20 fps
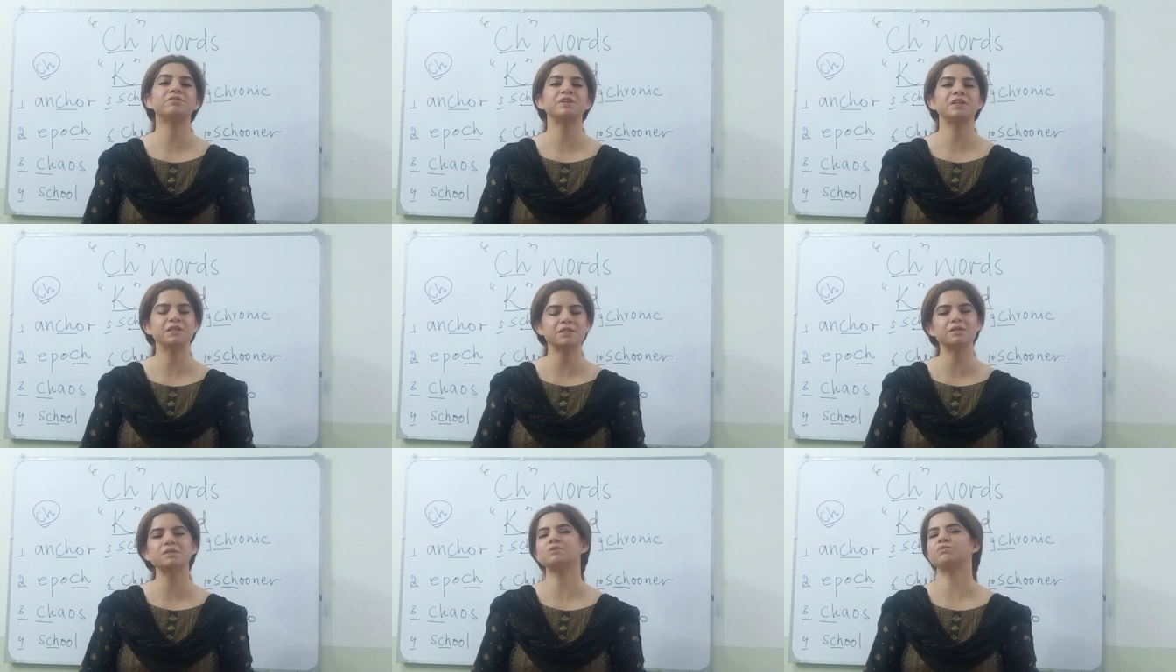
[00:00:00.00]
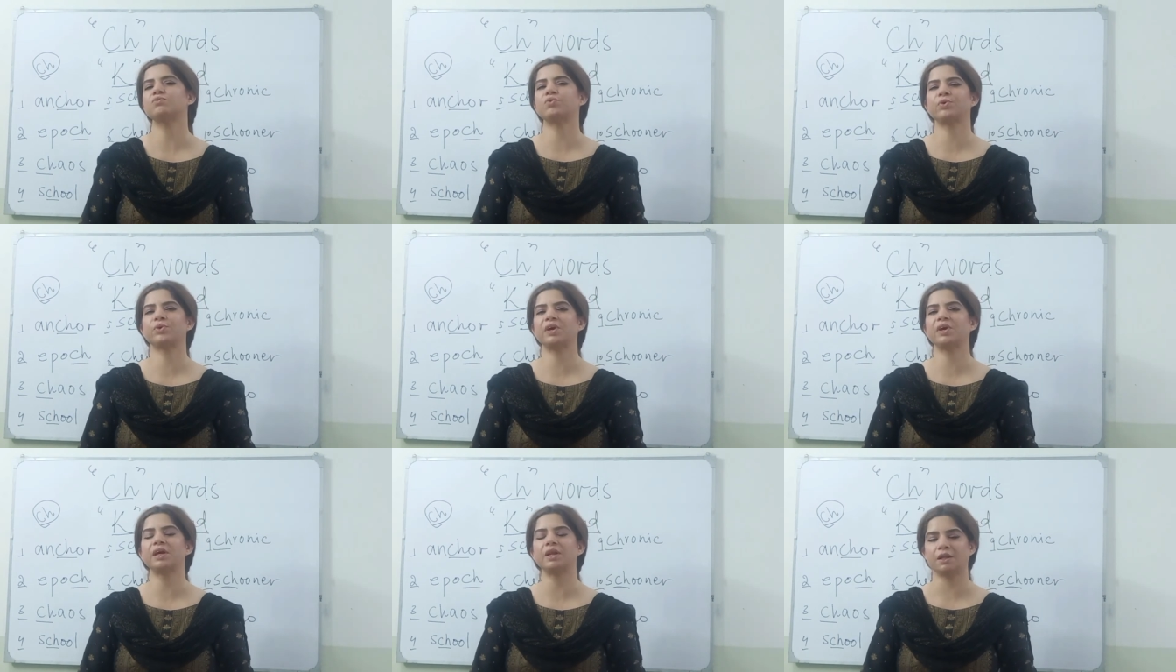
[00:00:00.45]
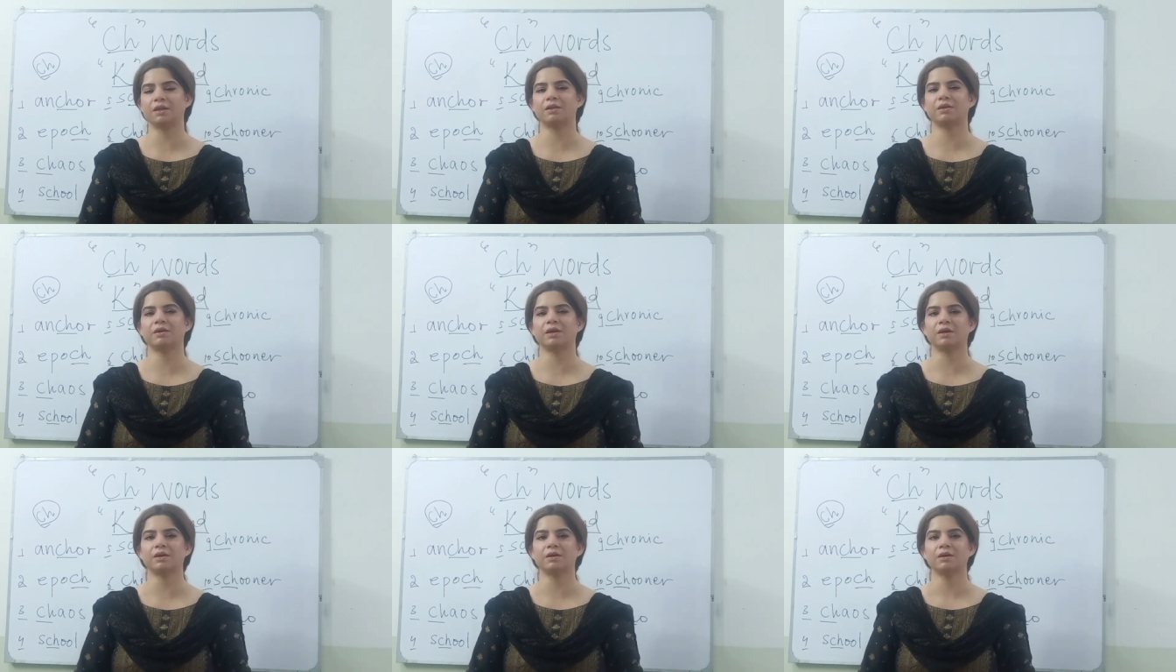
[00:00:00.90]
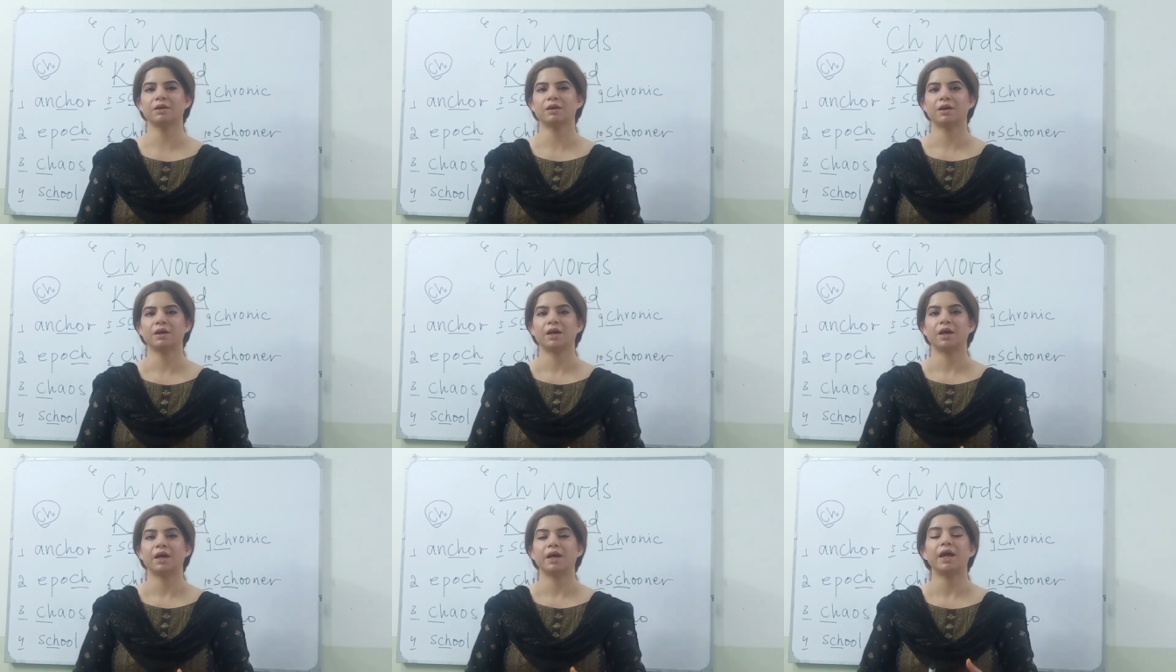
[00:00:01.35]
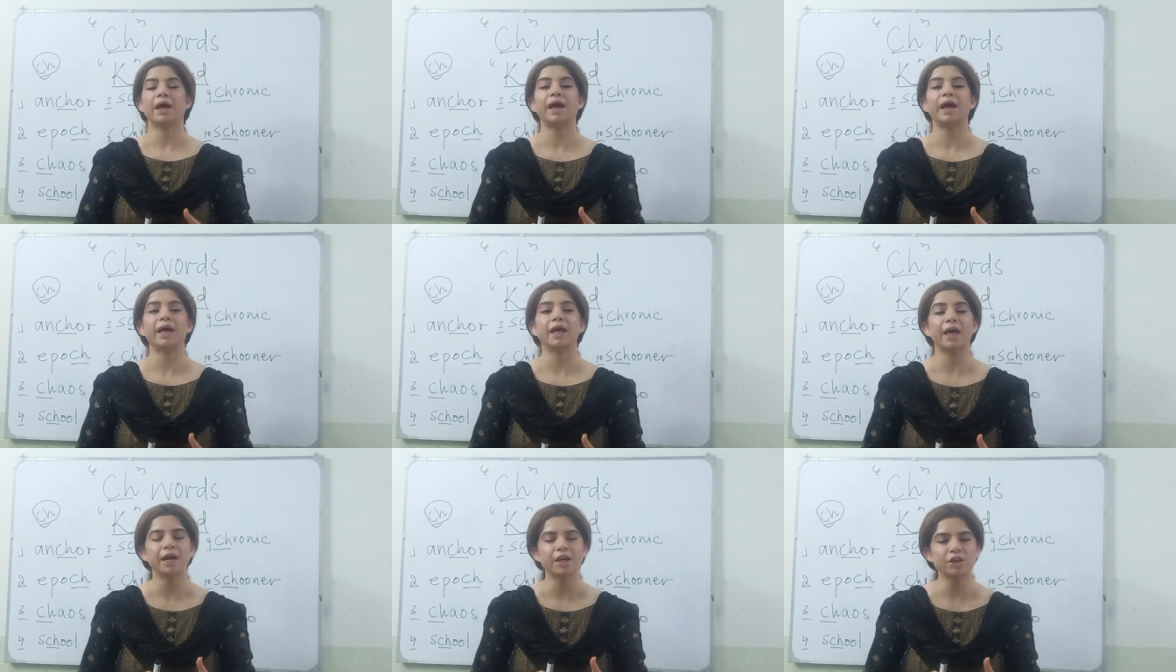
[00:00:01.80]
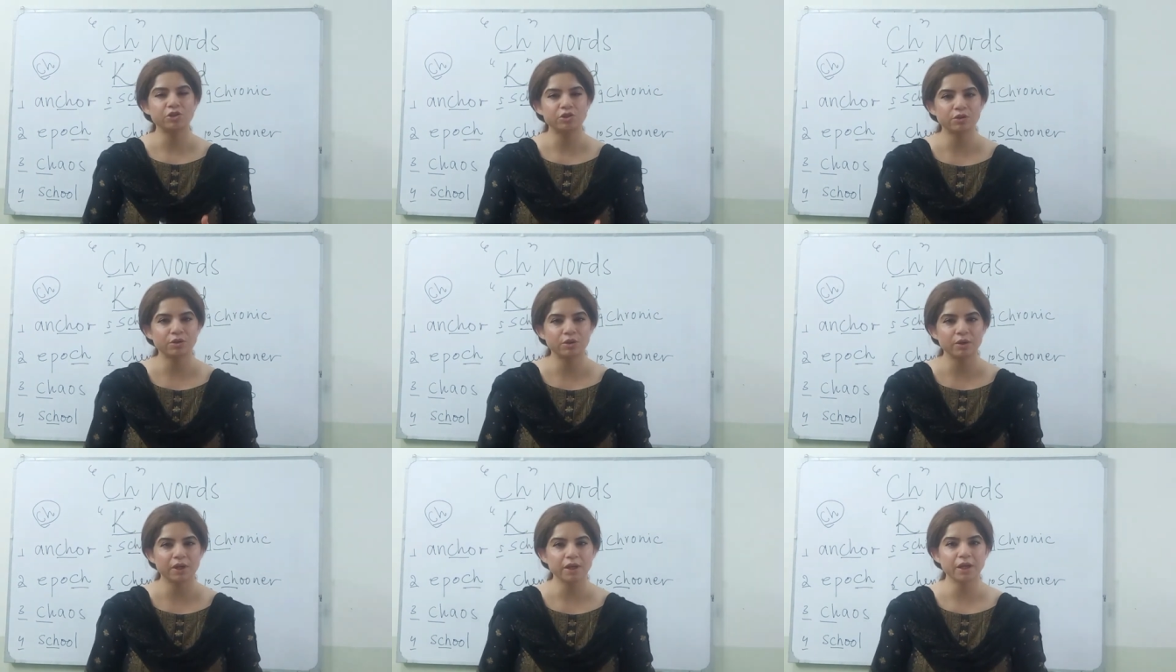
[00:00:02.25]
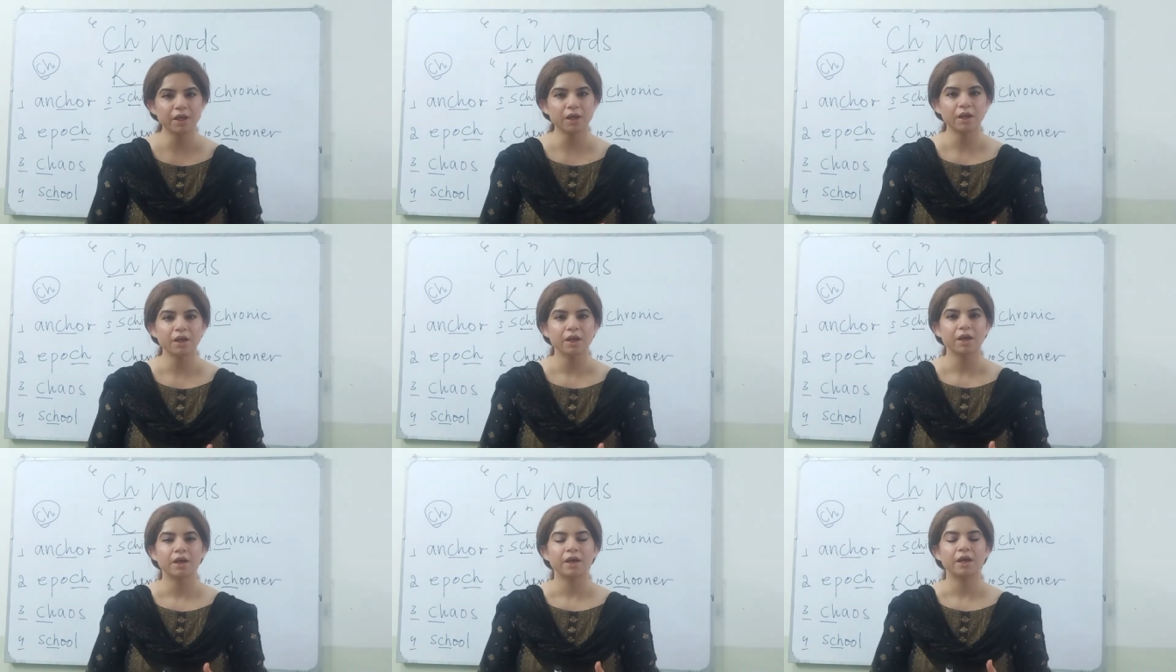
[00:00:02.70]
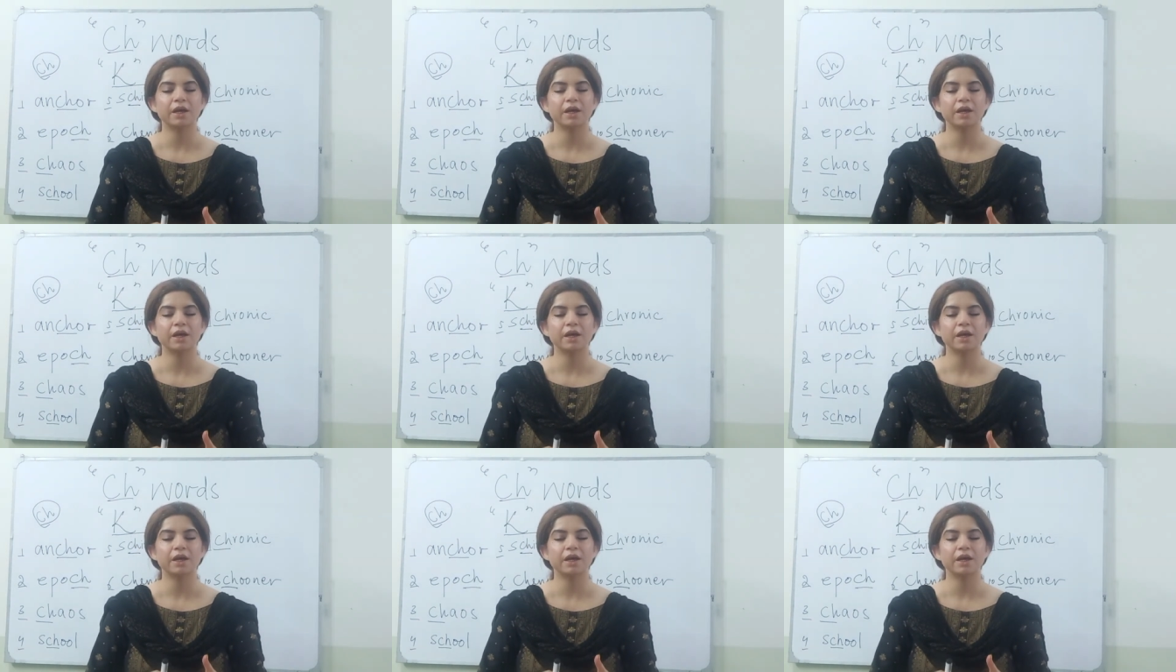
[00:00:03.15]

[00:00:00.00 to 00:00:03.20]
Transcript: reason for anything, actually